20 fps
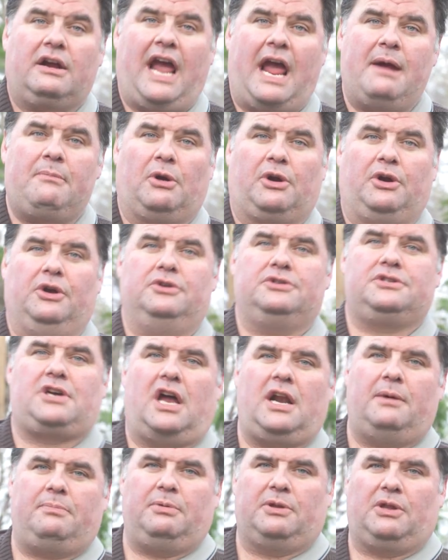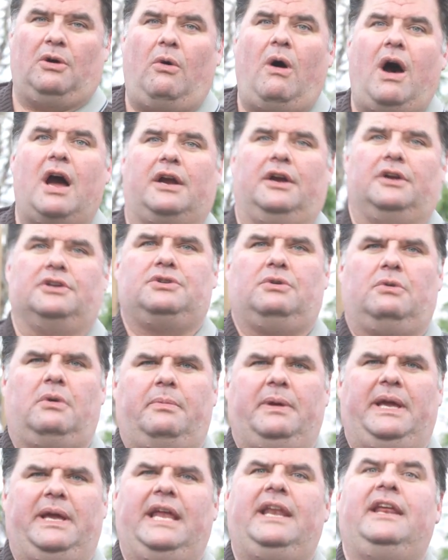camera crews caught up with the Walkers, who
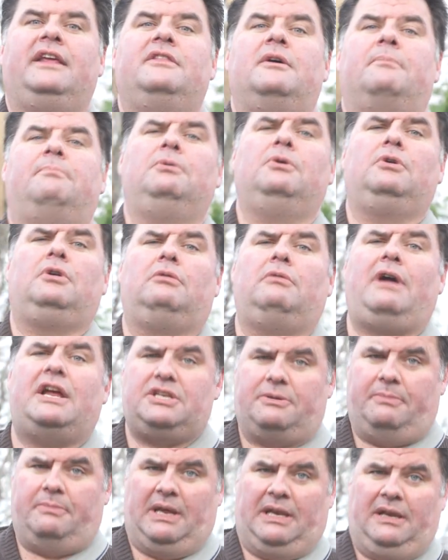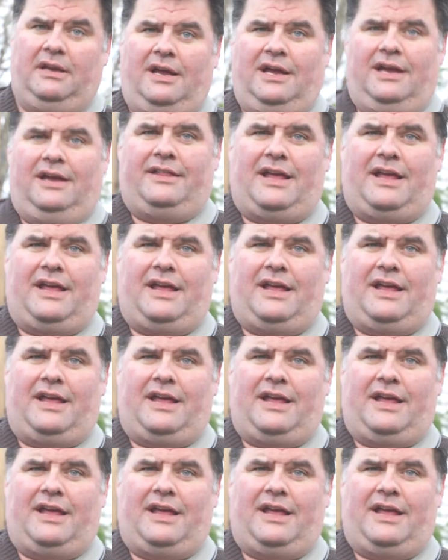are beginning the brutal regimen